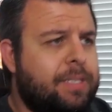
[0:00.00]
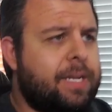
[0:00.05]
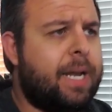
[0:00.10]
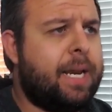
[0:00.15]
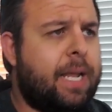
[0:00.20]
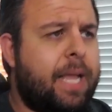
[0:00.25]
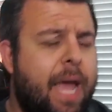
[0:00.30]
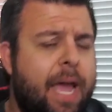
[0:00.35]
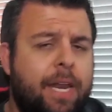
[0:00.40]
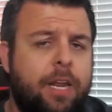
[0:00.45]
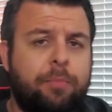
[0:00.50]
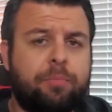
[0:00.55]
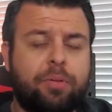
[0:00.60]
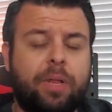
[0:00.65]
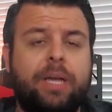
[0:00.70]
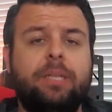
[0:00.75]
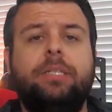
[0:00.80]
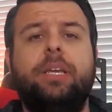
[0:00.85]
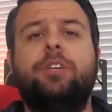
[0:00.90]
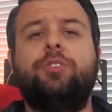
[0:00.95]
dedicated
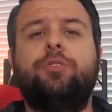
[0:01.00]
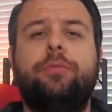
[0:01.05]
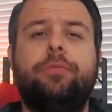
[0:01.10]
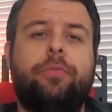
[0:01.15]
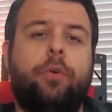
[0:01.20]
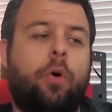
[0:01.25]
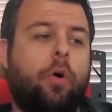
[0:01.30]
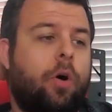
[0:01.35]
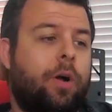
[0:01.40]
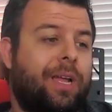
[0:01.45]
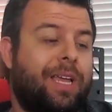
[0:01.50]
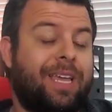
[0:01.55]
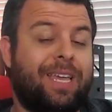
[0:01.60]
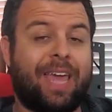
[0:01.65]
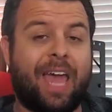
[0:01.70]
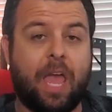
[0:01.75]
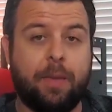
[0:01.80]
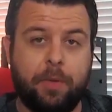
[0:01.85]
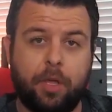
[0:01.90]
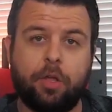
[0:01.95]
PlayStation 4
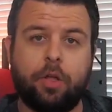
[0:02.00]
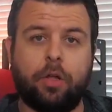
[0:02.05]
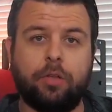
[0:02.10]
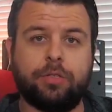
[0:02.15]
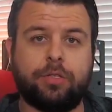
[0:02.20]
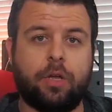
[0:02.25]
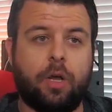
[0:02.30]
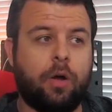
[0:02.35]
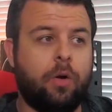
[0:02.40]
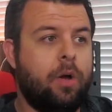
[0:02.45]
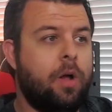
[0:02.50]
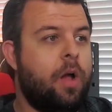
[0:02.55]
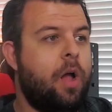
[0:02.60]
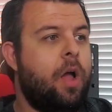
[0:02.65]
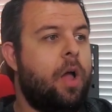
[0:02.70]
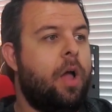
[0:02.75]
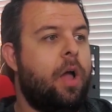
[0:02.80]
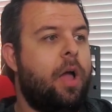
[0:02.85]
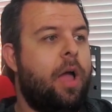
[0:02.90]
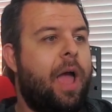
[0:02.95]
gaming console
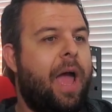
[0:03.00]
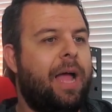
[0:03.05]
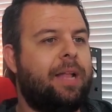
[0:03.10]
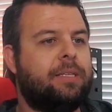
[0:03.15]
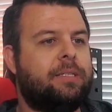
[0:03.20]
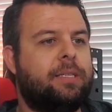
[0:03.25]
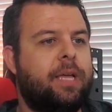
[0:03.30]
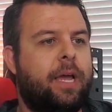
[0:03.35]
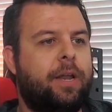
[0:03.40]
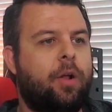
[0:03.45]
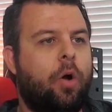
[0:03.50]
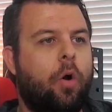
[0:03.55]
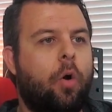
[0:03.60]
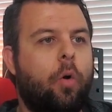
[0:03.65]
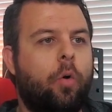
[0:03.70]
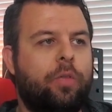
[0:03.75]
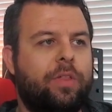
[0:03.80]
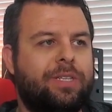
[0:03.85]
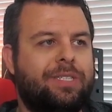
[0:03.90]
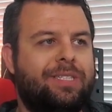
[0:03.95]
and said
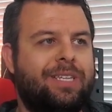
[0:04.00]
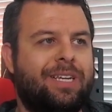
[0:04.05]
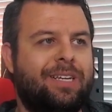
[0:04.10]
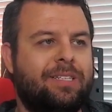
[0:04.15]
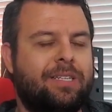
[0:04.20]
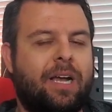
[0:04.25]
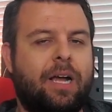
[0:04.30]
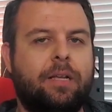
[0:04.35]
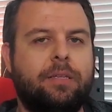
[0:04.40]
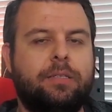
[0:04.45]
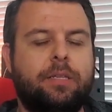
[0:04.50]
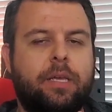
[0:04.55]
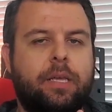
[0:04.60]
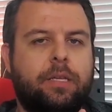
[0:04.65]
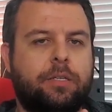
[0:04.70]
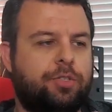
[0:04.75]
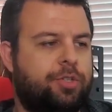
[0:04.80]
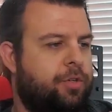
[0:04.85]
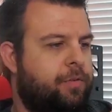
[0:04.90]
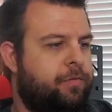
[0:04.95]
all this thing does
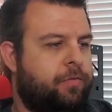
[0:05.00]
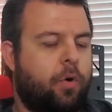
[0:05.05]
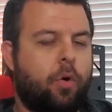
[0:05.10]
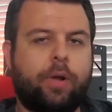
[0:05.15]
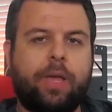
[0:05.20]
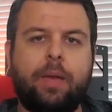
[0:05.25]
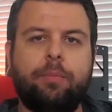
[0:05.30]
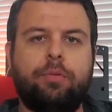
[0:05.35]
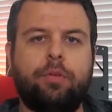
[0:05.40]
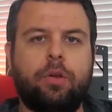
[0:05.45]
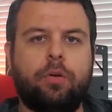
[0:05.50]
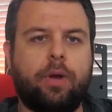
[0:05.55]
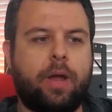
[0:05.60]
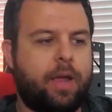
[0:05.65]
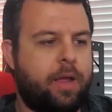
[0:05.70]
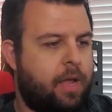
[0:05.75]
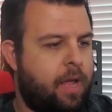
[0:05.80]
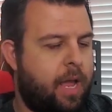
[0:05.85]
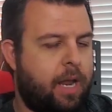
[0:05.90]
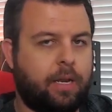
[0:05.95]
is just 4K
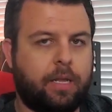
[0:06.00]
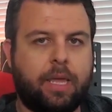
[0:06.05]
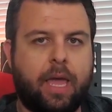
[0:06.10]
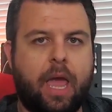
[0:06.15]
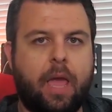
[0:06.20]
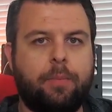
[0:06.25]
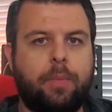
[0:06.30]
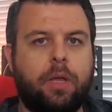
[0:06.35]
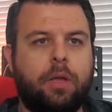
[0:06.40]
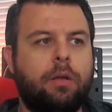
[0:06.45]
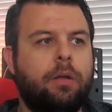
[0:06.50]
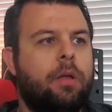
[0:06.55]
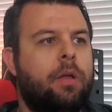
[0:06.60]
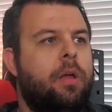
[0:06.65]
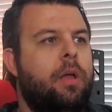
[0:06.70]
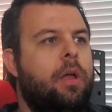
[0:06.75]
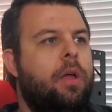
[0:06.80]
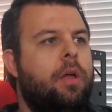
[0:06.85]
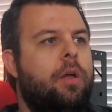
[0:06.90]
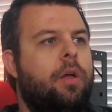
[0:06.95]
Blu-ray and gaming?
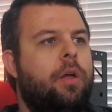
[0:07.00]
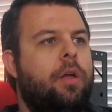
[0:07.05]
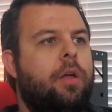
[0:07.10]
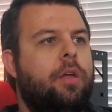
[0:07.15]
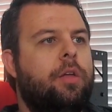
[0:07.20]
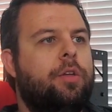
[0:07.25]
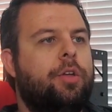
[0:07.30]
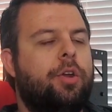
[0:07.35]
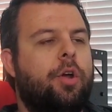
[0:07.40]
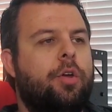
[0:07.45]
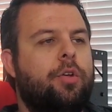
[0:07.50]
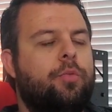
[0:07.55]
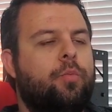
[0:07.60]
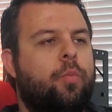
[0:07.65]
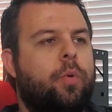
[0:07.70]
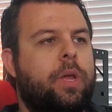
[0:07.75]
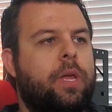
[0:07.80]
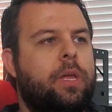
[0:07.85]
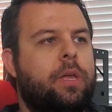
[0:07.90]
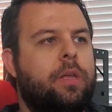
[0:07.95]
You know,
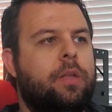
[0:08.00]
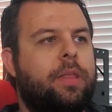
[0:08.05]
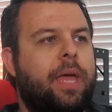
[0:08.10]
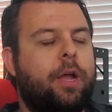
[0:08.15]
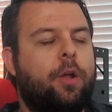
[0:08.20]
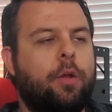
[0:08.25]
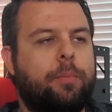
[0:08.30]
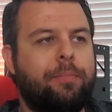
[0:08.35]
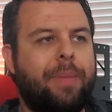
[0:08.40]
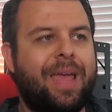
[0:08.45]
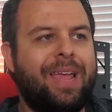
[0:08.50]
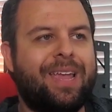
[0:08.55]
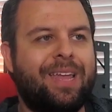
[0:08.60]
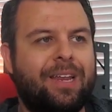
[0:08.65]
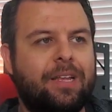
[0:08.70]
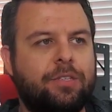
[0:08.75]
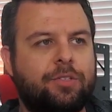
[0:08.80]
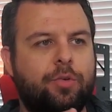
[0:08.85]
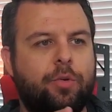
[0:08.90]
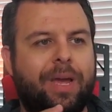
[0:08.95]
they could make
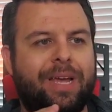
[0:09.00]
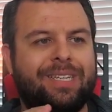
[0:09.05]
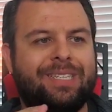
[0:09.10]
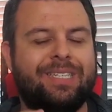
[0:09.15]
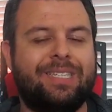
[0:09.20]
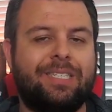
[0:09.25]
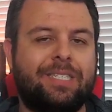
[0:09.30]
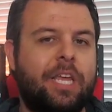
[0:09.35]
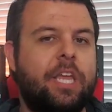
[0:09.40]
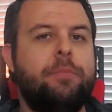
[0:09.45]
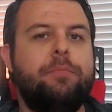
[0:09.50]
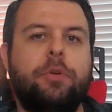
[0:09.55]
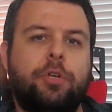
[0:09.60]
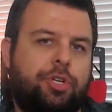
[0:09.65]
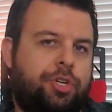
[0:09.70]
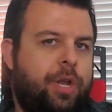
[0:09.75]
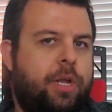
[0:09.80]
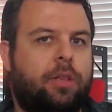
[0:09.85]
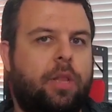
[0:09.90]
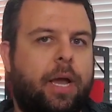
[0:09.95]
it into a Steam
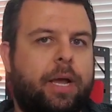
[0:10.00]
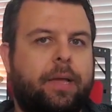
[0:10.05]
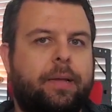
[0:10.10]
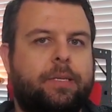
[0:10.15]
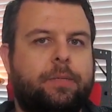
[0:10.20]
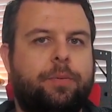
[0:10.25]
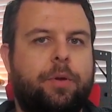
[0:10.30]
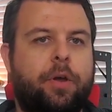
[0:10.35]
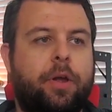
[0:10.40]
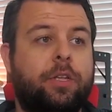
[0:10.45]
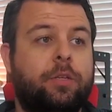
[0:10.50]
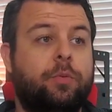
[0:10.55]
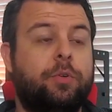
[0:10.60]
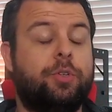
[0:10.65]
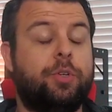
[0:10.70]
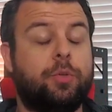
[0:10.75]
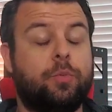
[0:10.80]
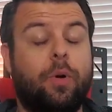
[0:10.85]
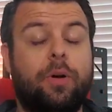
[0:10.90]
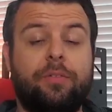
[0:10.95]
machine-like experience,
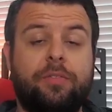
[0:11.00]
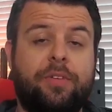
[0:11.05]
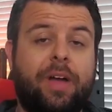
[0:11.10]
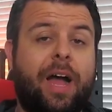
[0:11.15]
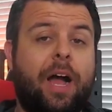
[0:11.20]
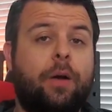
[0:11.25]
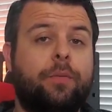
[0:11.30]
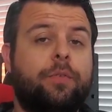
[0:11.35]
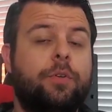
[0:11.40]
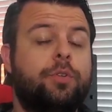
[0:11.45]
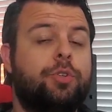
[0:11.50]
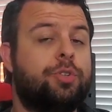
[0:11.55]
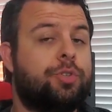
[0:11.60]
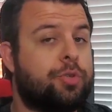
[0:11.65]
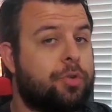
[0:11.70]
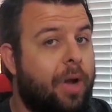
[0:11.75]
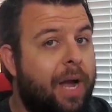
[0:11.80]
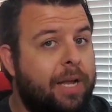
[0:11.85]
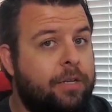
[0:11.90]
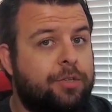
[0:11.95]
which is what Valve
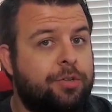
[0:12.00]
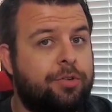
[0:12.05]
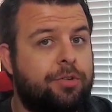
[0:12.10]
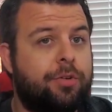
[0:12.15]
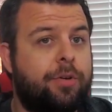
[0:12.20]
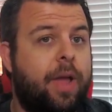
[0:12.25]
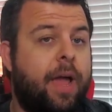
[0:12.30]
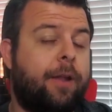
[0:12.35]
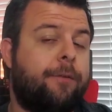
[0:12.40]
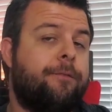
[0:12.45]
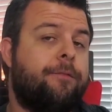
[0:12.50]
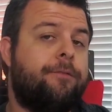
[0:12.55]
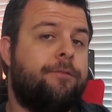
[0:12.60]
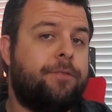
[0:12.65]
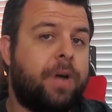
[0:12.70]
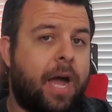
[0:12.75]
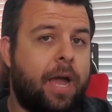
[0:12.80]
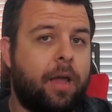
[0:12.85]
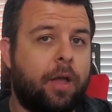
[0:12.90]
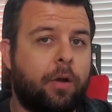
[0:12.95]
tried to do and
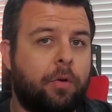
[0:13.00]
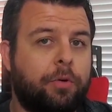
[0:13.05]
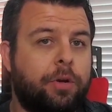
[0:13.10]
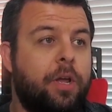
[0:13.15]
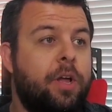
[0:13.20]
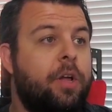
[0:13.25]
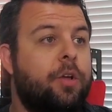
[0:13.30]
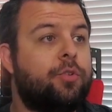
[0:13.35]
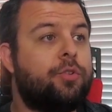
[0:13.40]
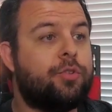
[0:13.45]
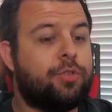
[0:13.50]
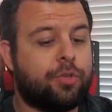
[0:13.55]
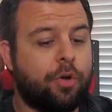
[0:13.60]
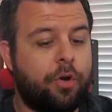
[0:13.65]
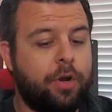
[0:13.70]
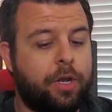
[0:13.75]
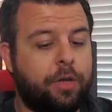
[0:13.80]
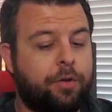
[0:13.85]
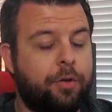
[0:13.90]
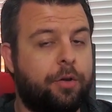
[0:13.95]
failed.
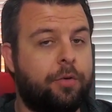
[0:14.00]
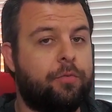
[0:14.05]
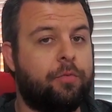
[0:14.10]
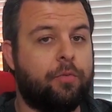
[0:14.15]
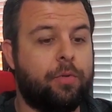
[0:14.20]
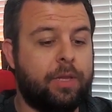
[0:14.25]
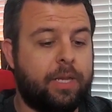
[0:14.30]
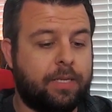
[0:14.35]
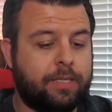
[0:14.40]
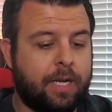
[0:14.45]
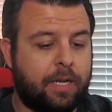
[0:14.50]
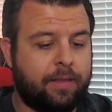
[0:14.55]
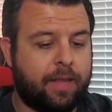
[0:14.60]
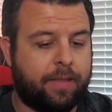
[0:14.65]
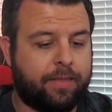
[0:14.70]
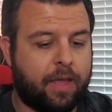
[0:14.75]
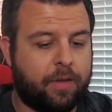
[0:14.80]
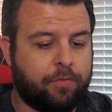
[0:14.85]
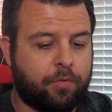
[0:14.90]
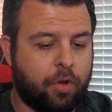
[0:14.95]
Sony could have really done
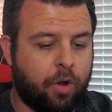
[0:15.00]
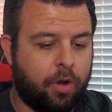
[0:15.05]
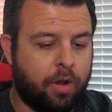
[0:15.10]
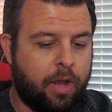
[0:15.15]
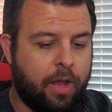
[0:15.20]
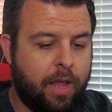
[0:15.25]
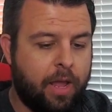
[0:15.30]
that. They've